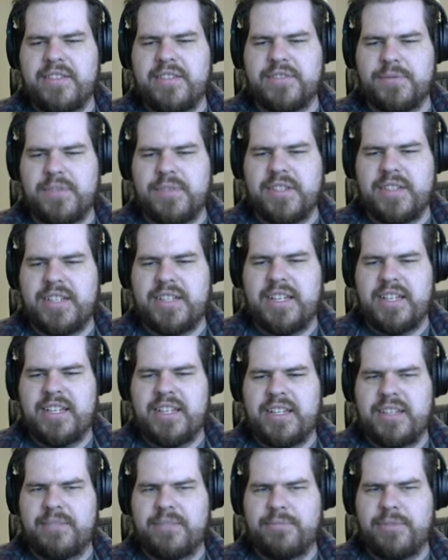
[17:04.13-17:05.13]
is with an
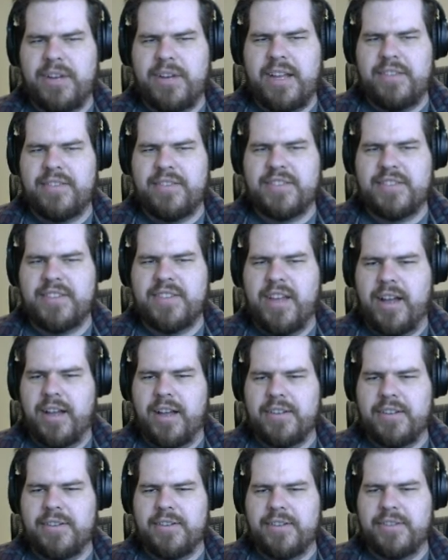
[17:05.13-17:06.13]
E, breath is
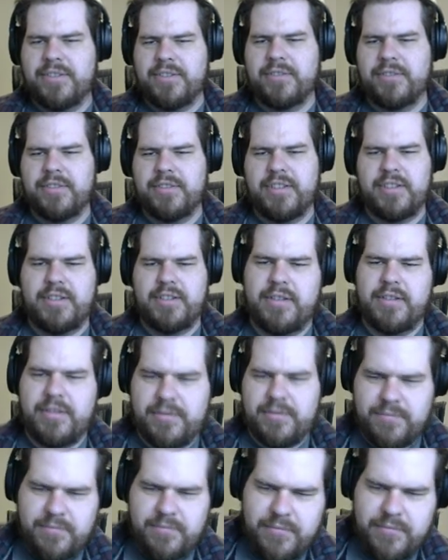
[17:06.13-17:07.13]
not.
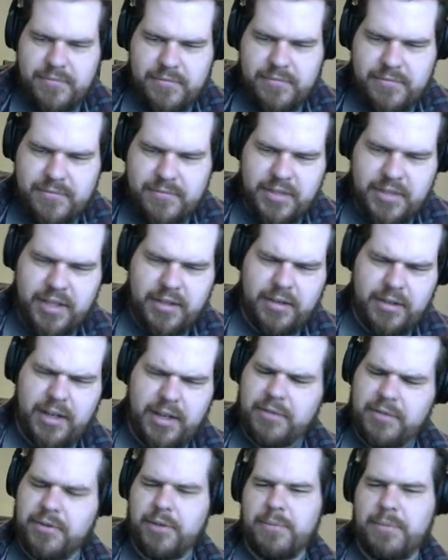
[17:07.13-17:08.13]
I
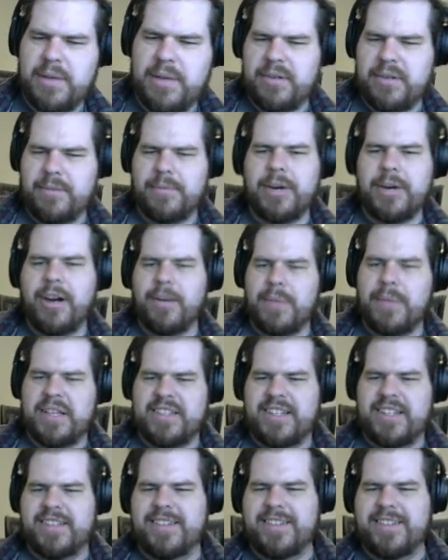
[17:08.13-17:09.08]
don't know, maybe I'm wrong with